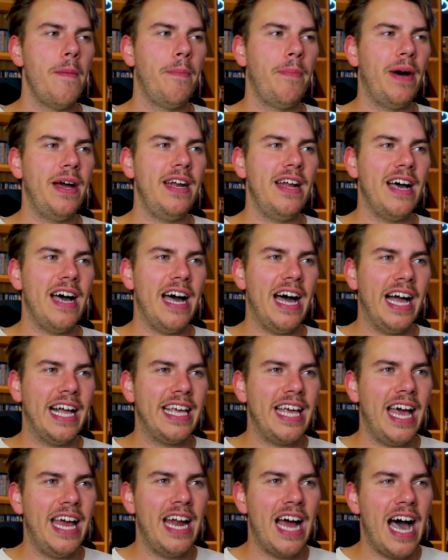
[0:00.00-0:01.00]
But
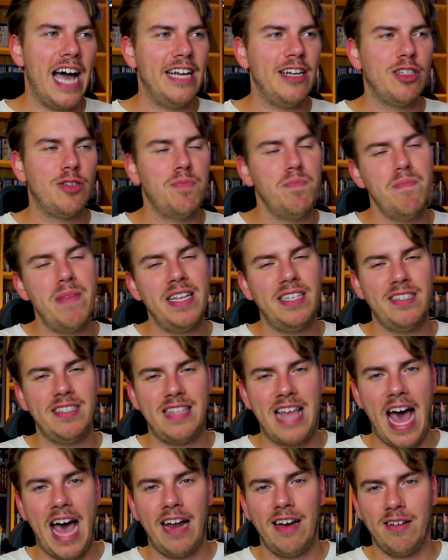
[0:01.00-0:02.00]
again, I just miss
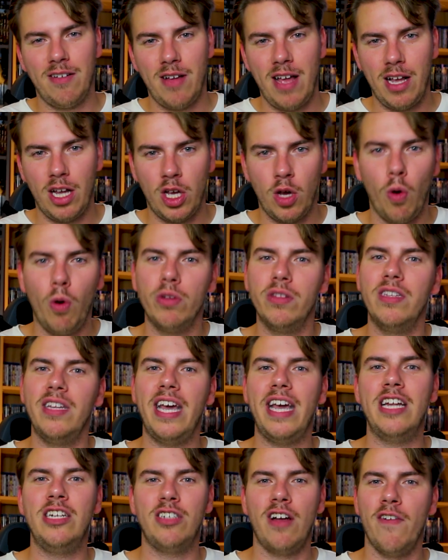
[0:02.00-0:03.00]
that golden
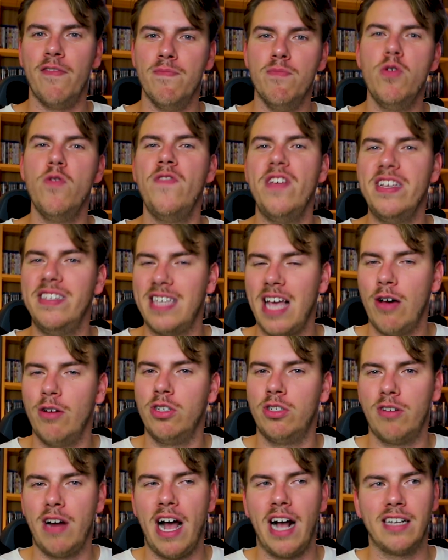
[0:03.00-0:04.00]
age of movie
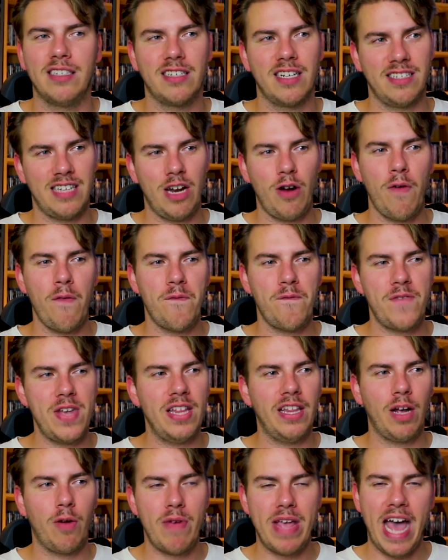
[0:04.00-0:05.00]
soundtracks because I don't
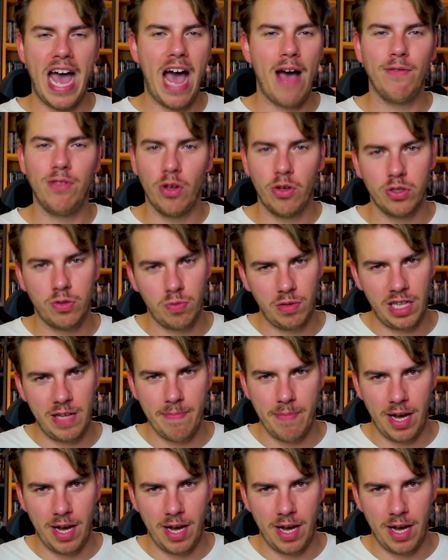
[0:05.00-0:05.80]
feel like we have those really